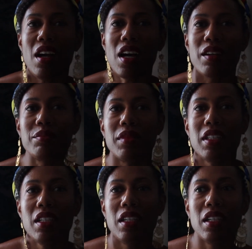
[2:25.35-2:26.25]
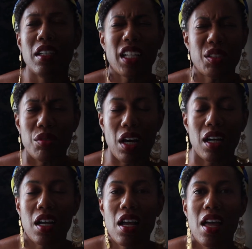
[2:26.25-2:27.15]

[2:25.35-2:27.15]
Not too long.